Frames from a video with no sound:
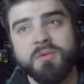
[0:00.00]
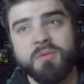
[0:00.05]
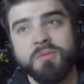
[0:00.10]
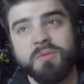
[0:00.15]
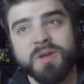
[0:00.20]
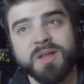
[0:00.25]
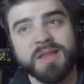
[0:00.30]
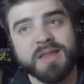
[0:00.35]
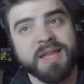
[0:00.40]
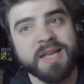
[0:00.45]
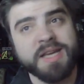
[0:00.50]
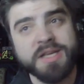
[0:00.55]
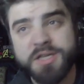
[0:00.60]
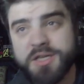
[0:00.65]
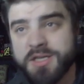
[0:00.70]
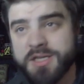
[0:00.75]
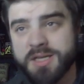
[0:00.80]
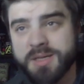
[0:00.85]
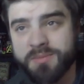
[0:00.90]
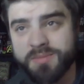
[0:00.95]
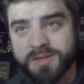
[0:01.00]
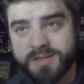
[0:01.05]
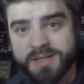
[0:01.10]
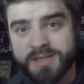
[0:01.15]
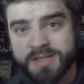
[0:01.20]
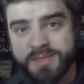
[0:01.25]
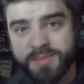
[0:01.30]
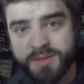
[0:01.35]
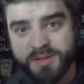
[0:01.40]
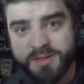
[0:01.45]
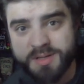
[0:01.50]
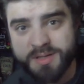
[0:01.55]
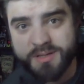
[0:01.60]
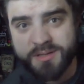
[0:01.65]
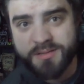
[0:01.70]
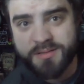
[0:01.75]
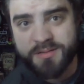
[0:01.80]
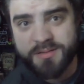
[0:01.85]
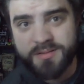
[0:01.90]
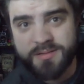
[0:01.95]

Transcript: relationship with this person?